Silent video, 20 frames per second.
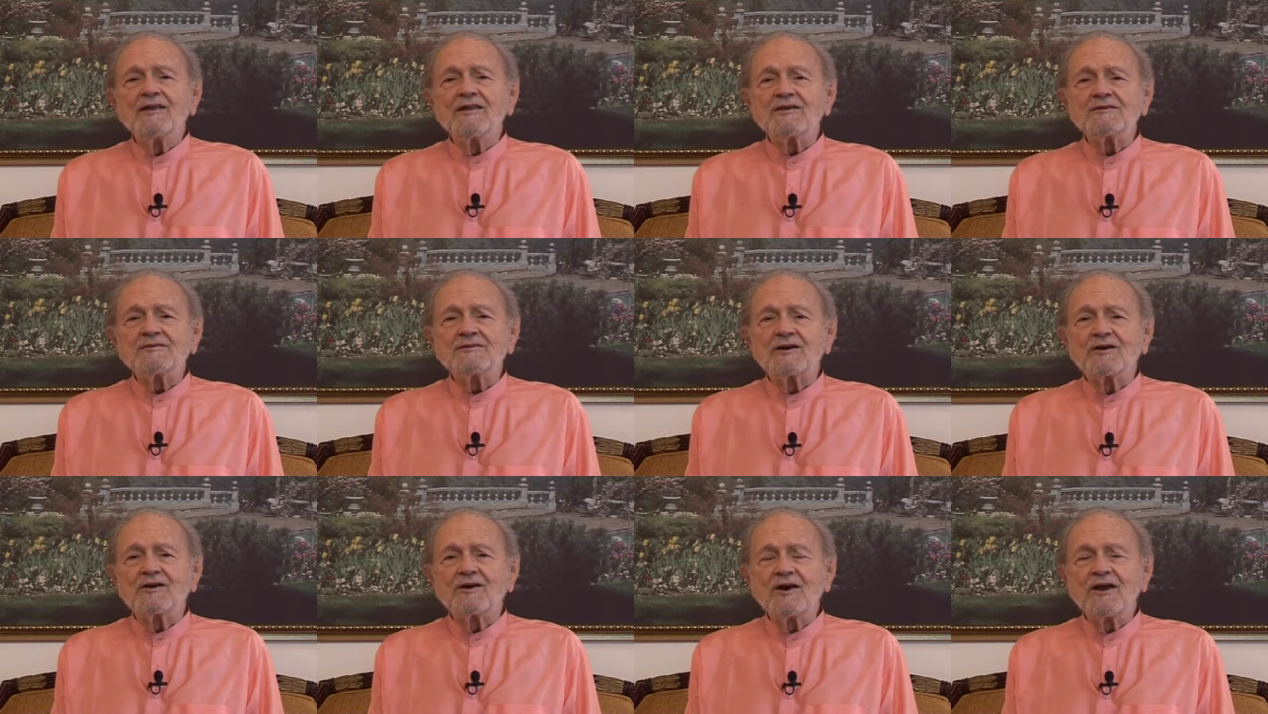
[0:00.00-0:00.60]
There's
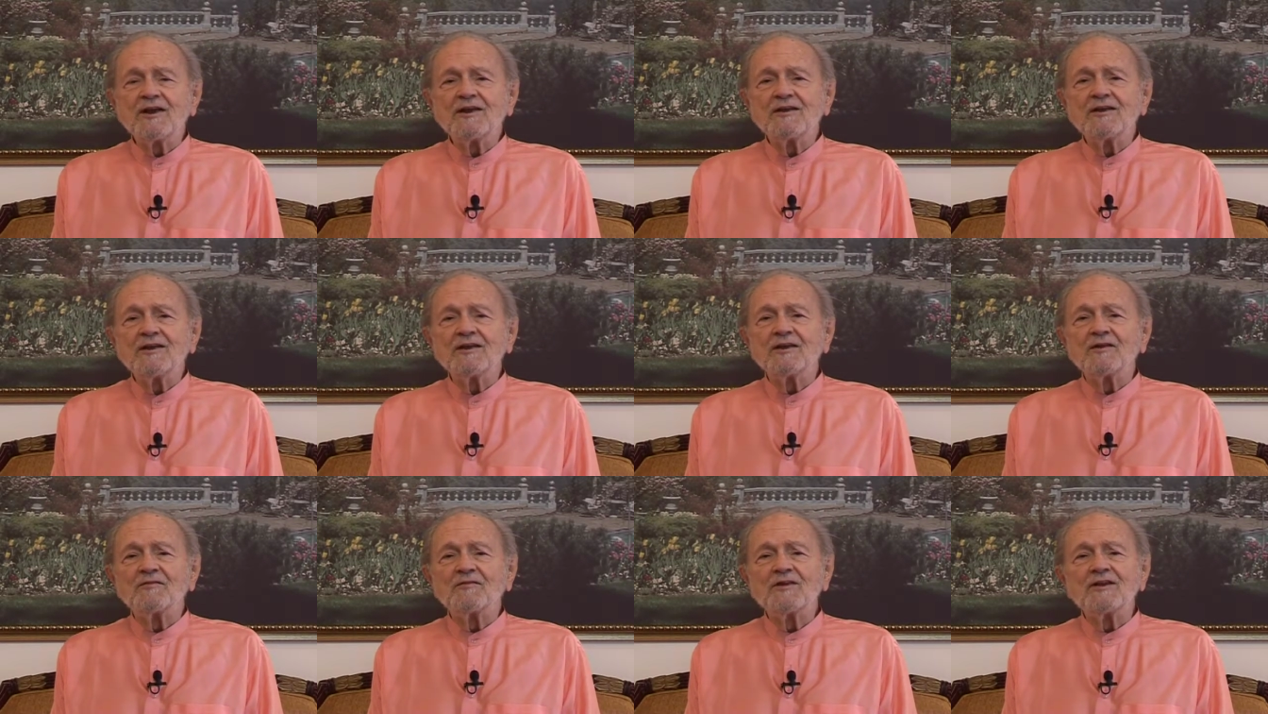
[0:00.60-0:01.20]
a great
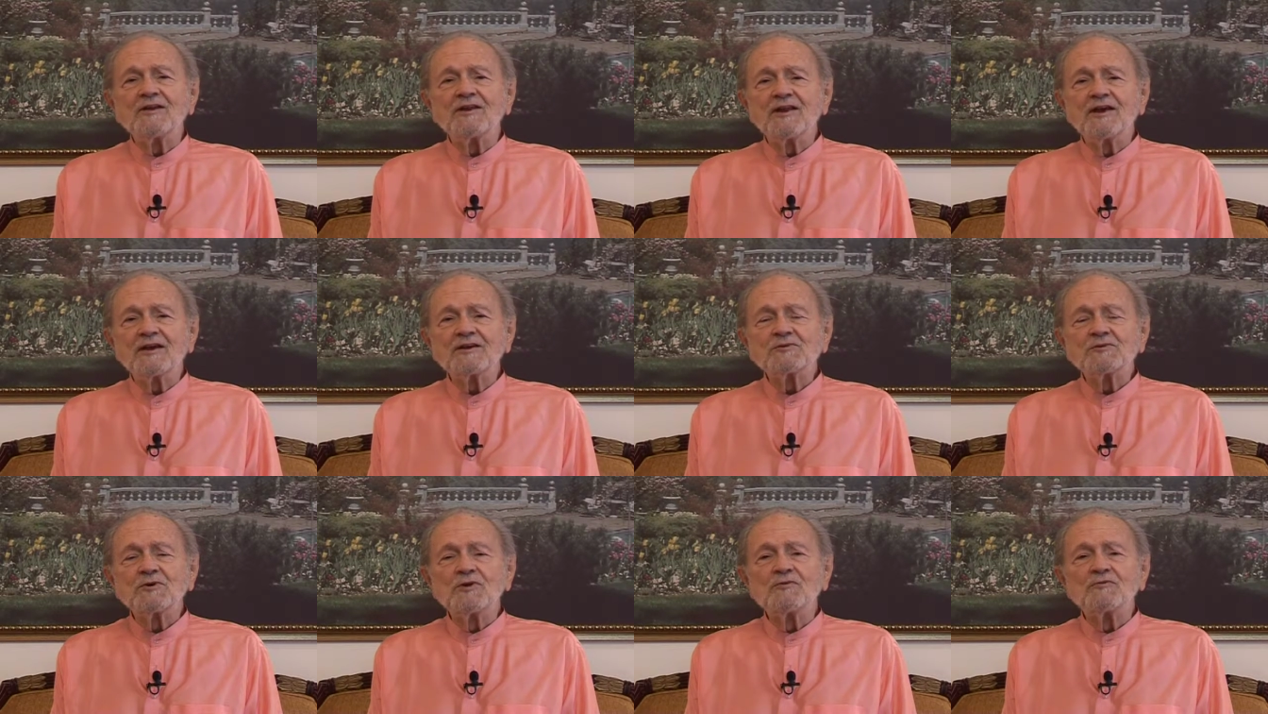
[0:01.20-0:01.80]
deal of
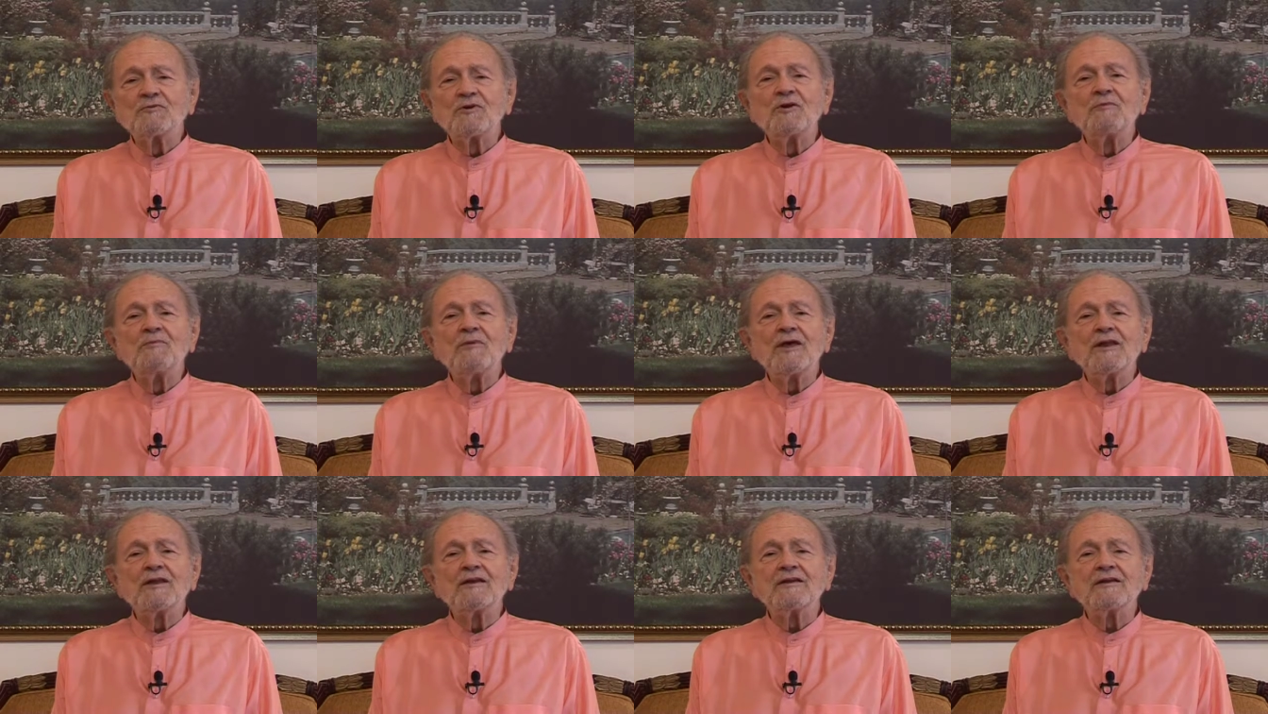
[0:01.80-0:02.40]
intellectual
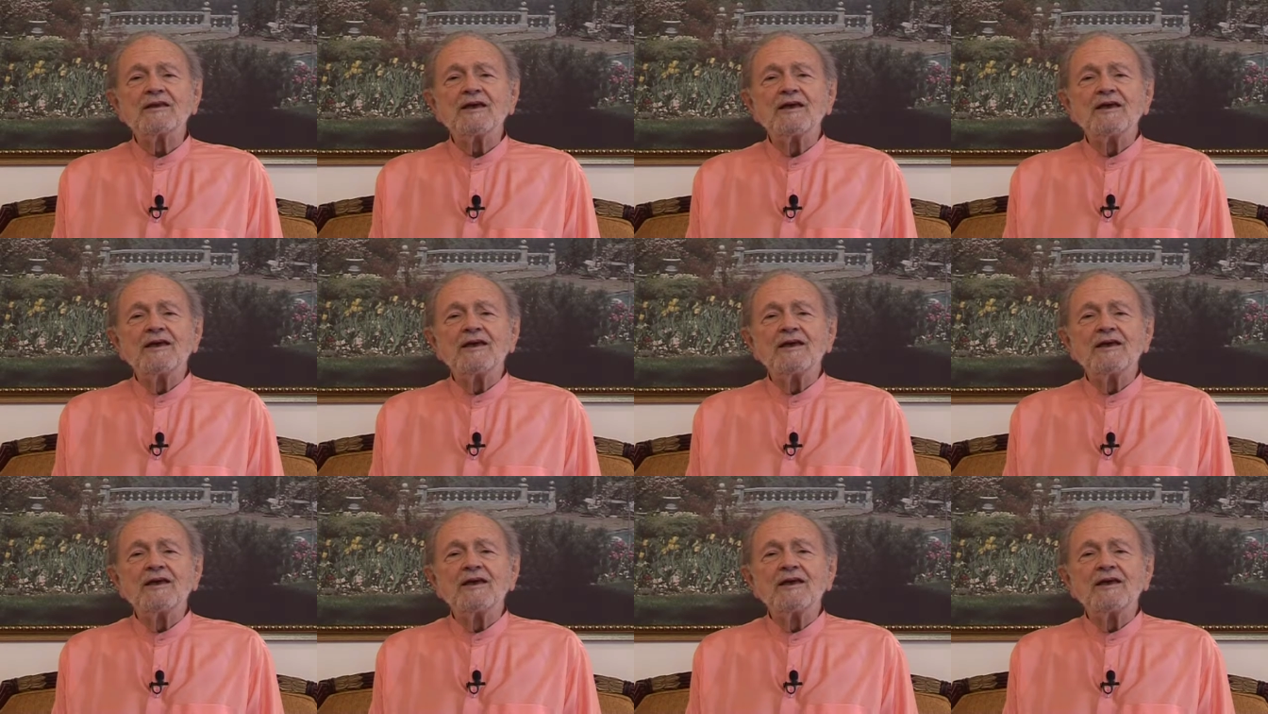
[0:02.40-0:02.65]
ferment